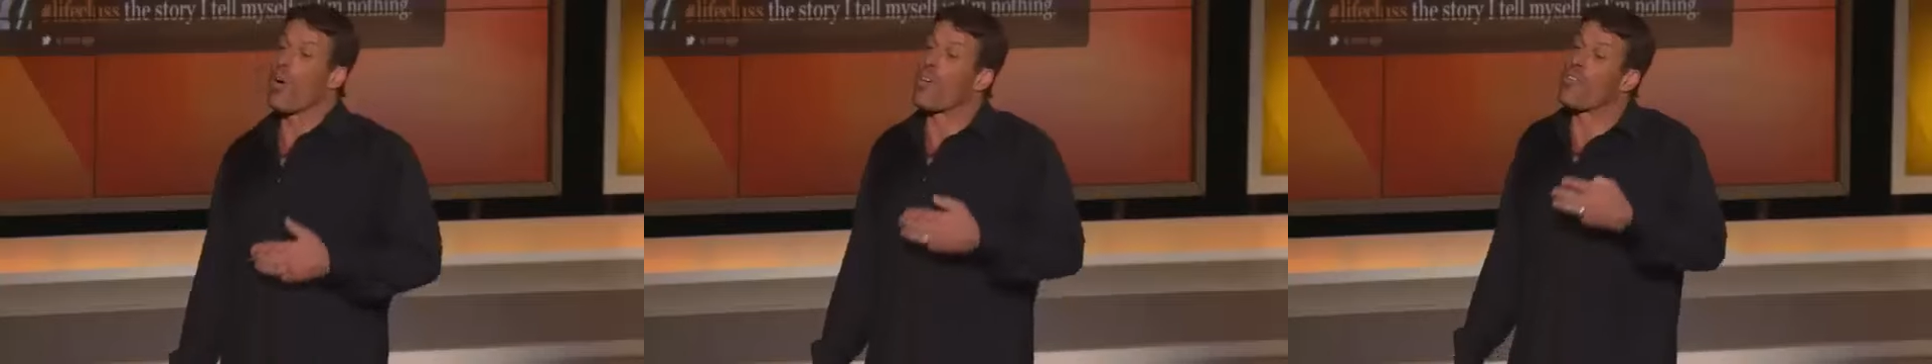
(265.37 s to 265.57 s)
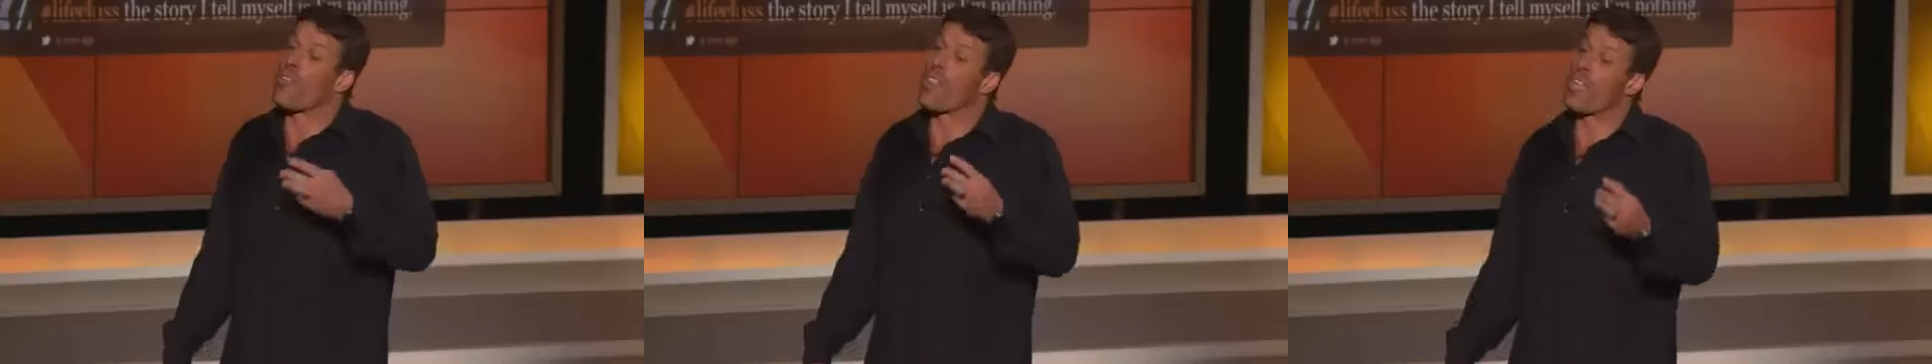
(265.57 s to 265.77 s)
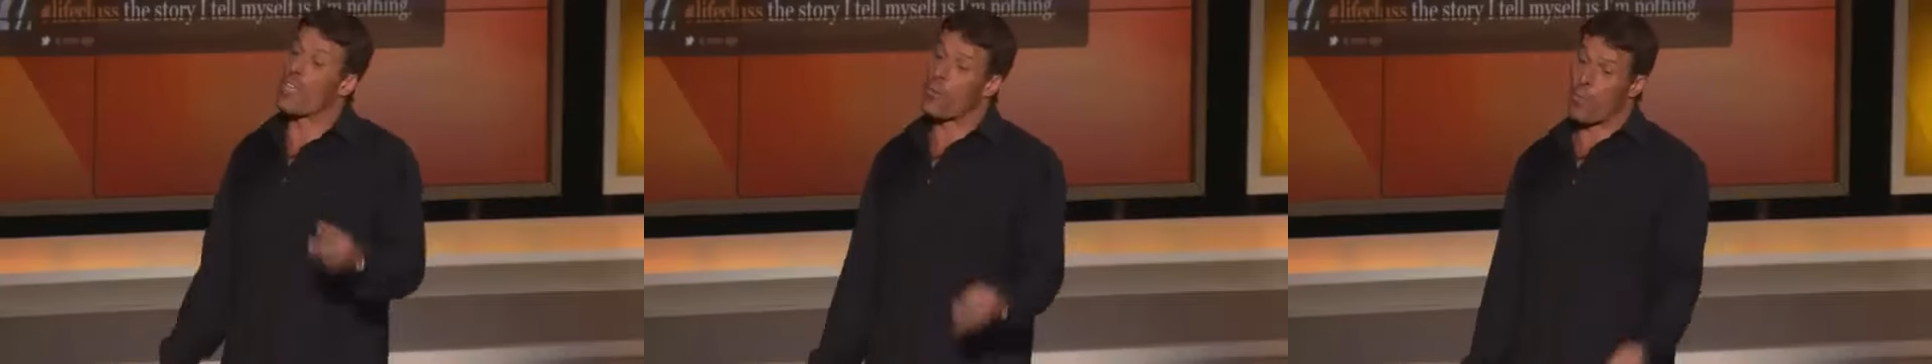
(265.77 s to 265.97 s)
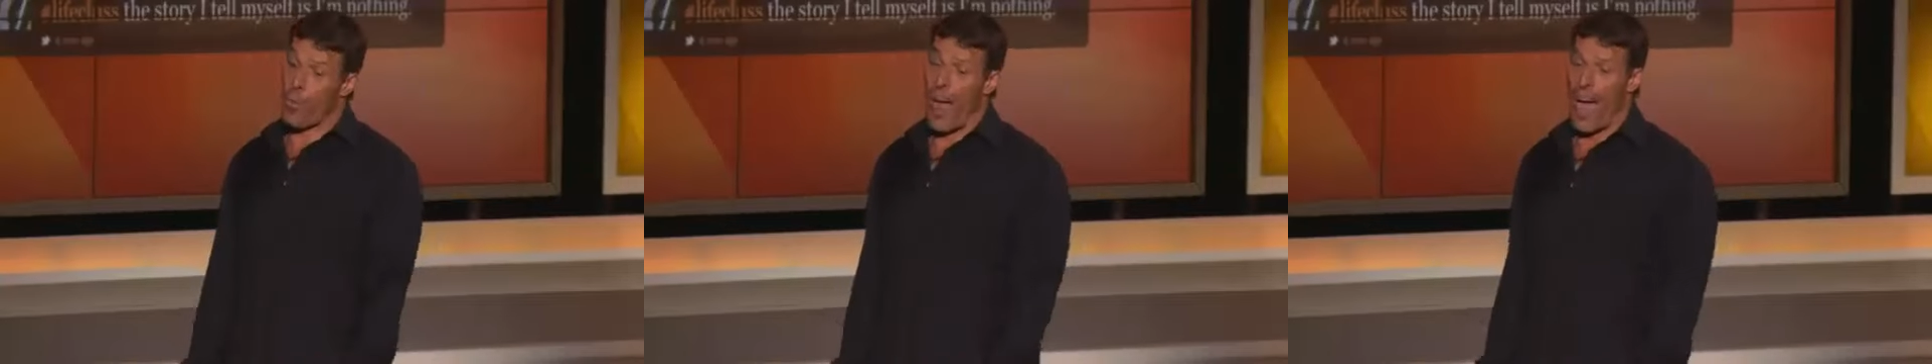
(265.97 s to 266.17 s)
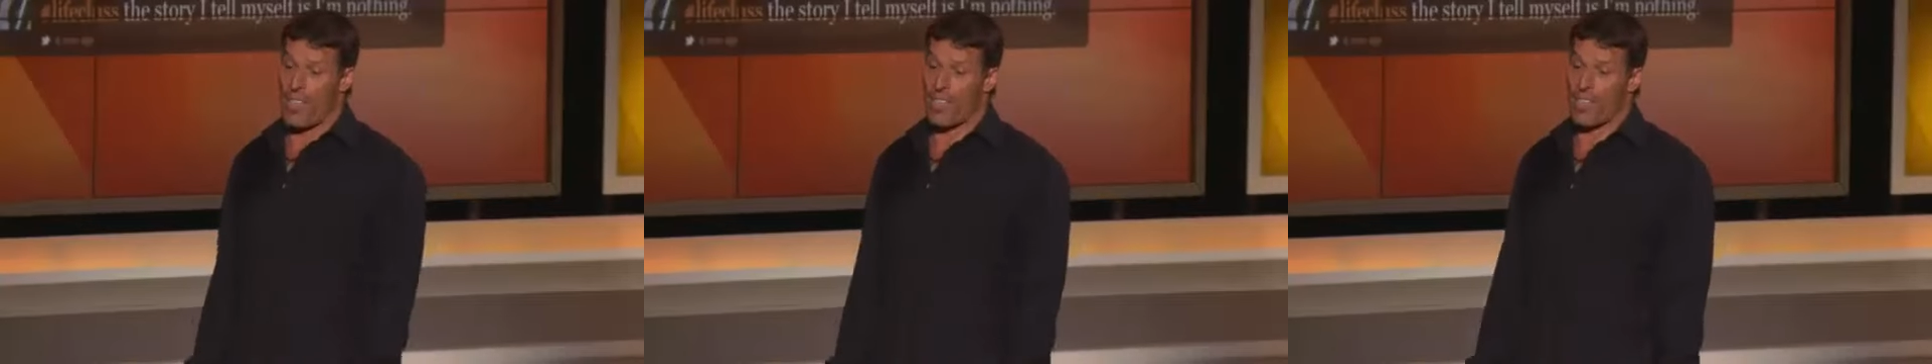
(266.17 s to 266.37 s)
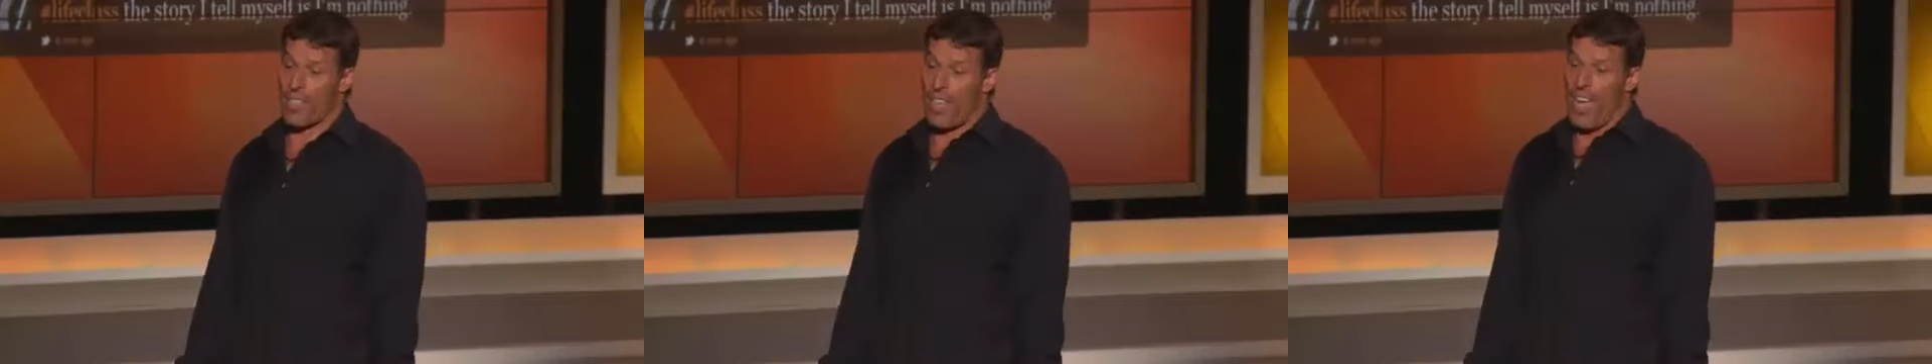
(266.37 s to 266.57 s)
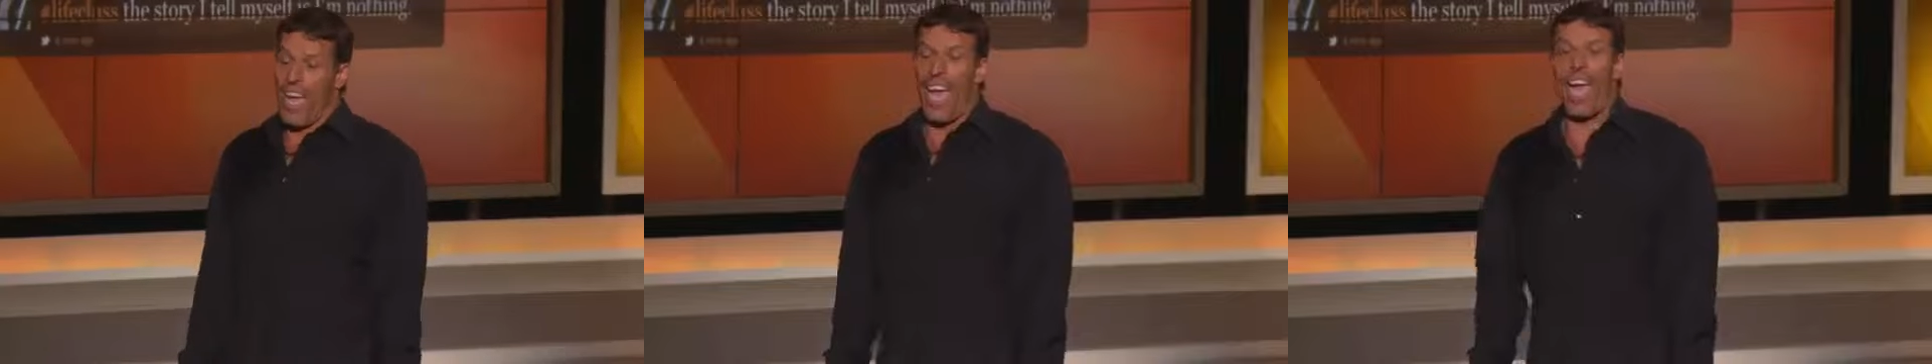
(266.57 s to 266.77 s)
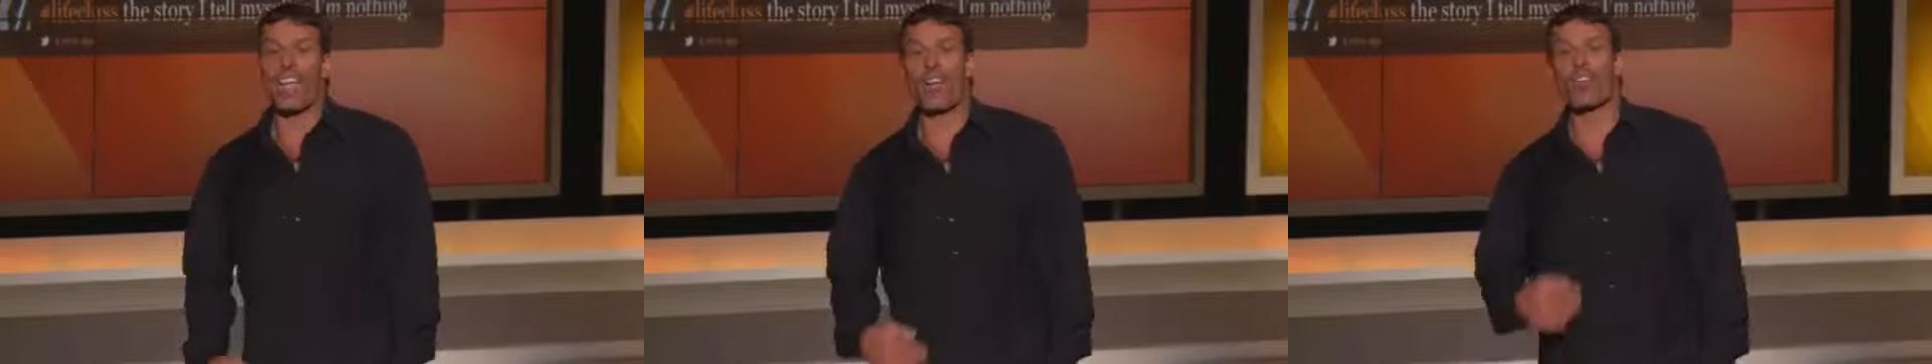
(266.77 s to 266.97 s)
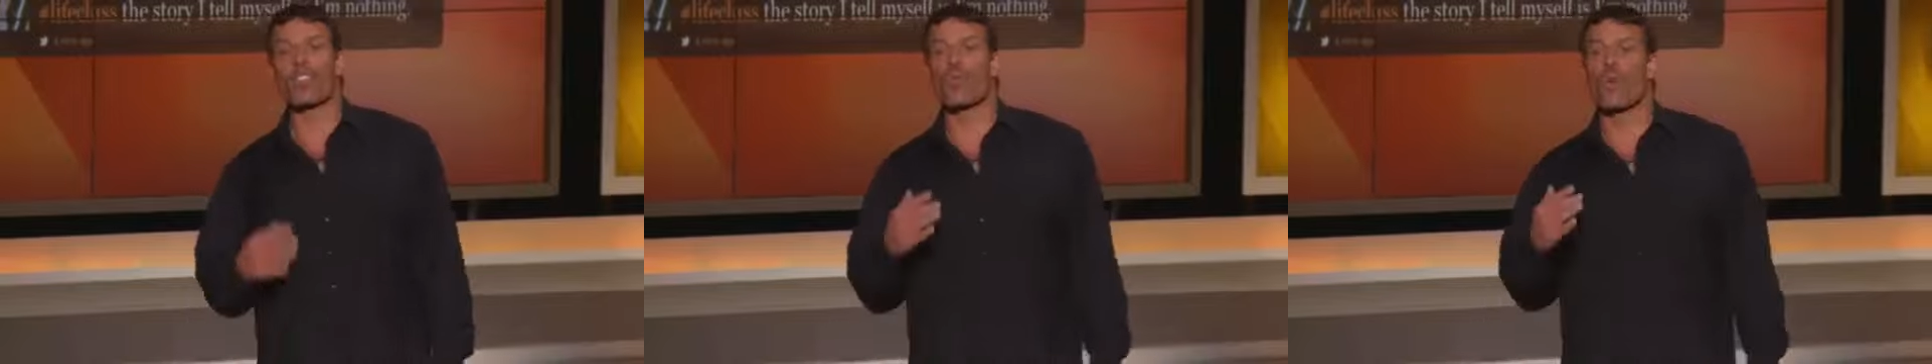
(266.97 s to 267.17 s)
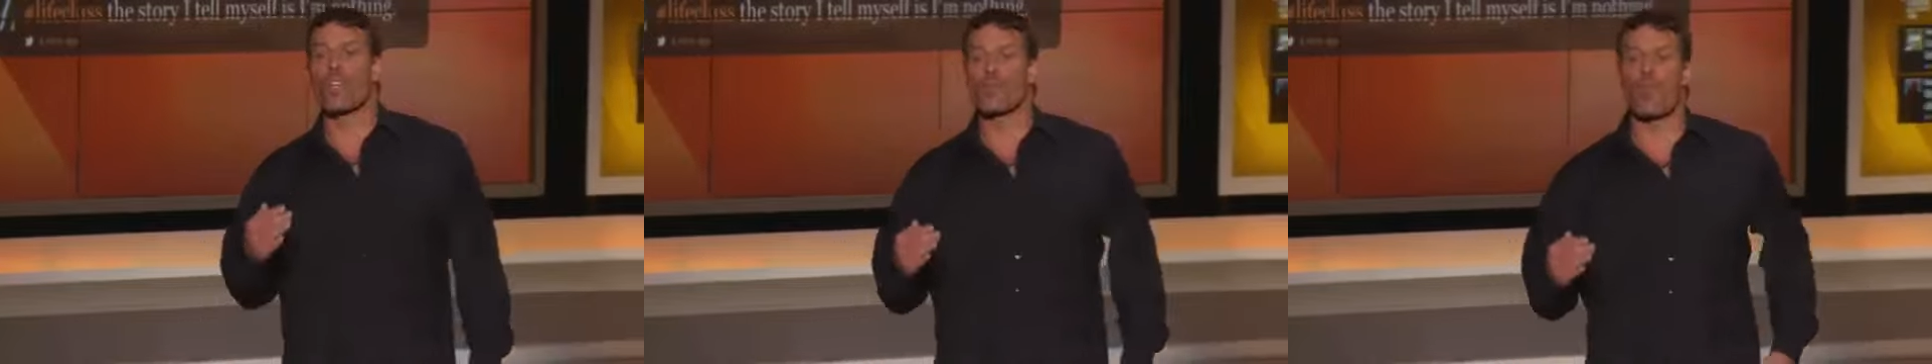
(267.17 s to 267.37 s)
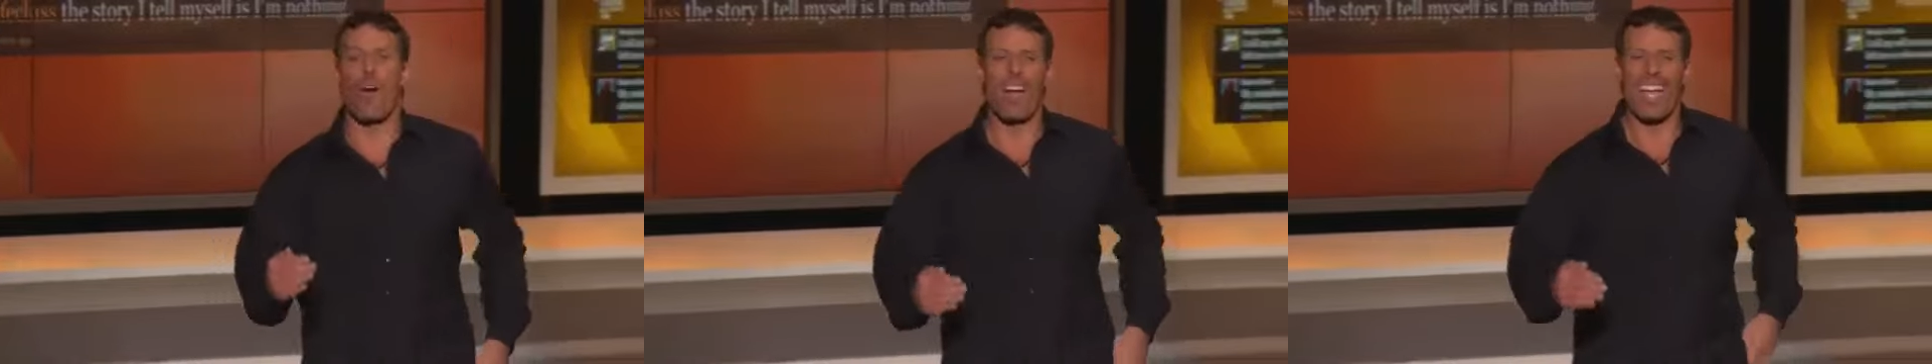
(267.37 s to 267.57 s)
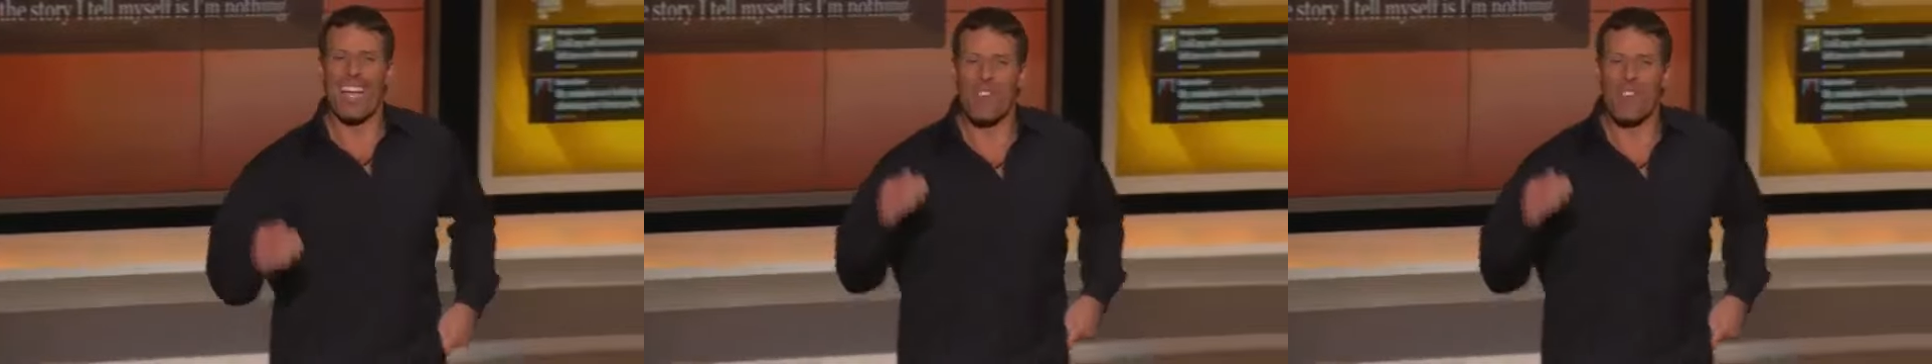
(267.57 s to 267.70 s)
or feeling depressed. And here's the worst part.